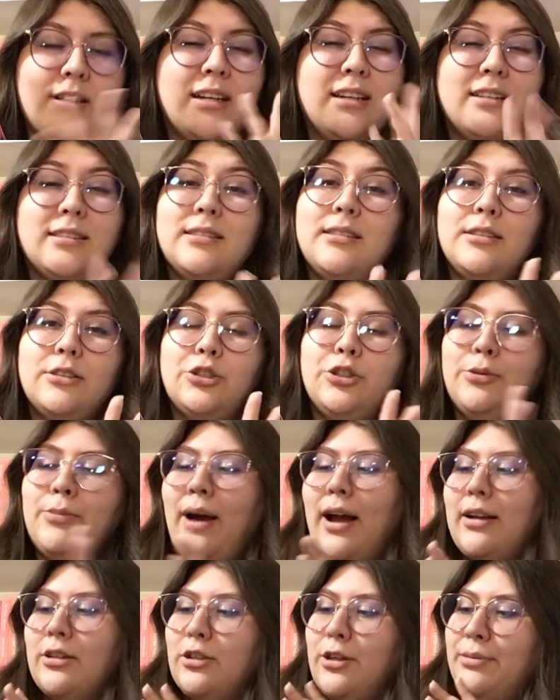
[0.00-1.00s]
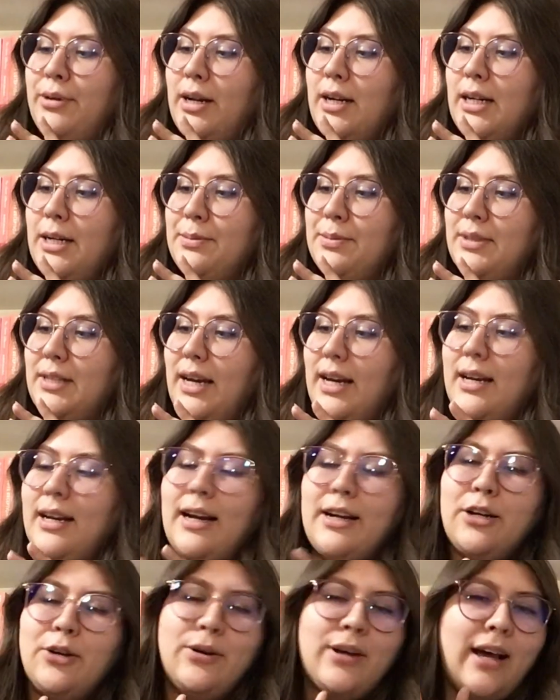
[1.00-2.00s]
It doesn't look too bad, so I'm not upset. I
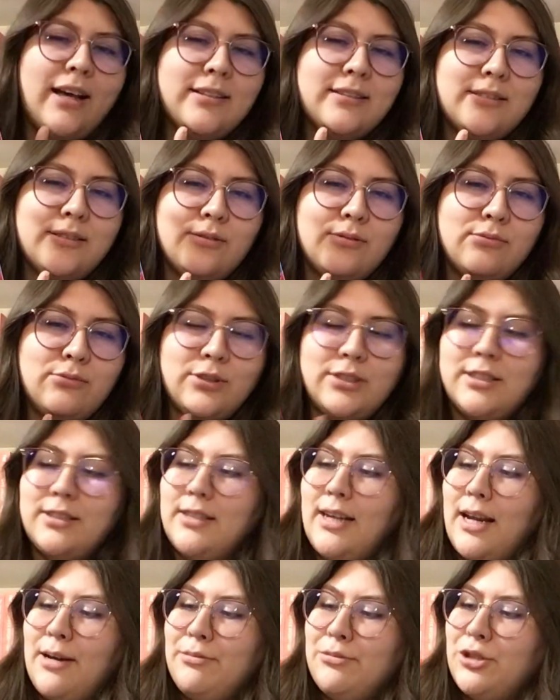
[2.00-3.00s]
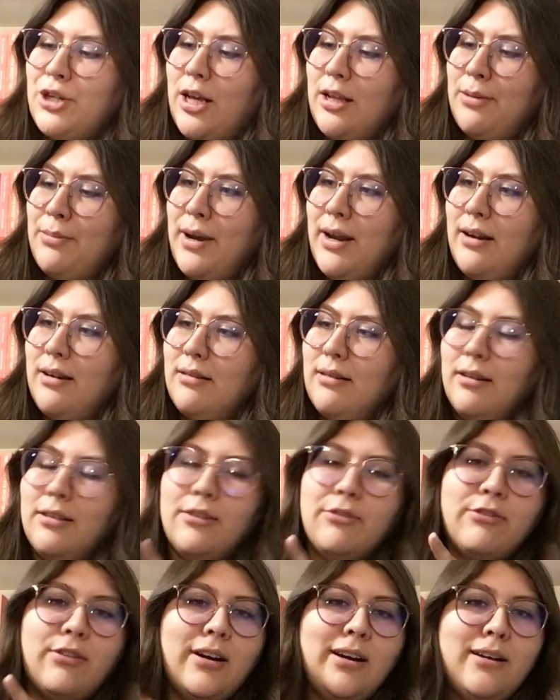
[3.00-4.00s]
know it has, what's his name, Chalamet on the
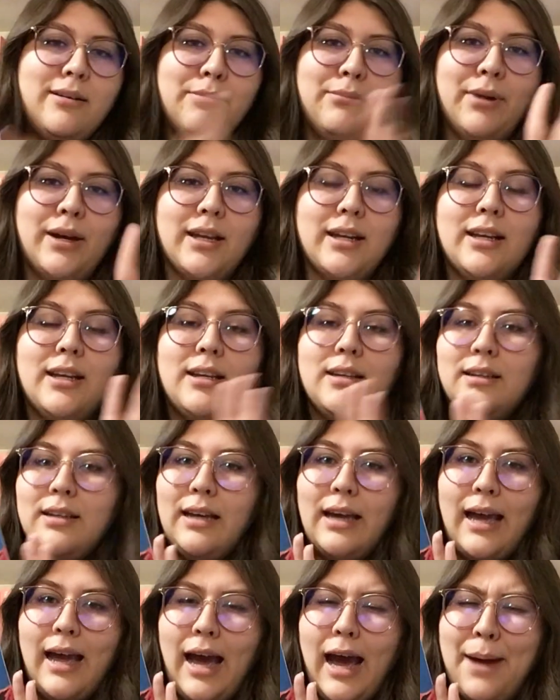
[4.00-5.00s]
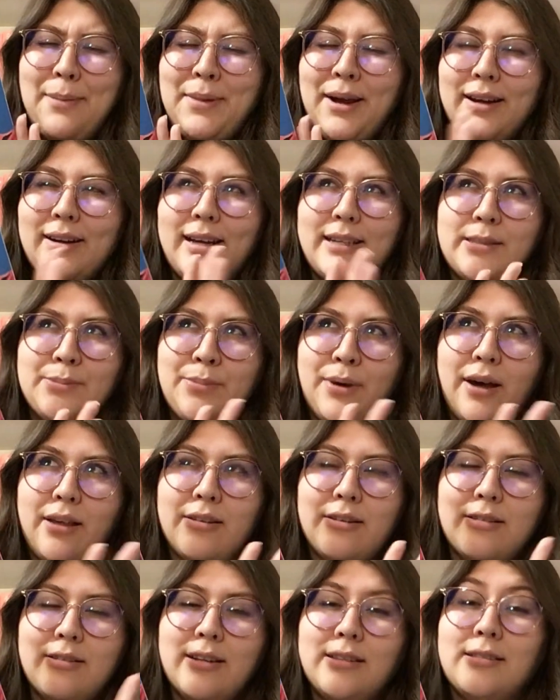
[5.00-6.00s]
front, but I'm not as
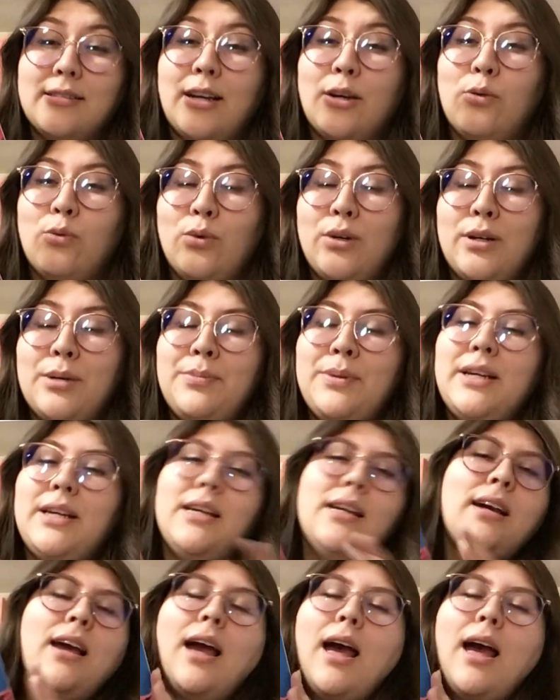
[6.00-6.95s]
bothered as I would be.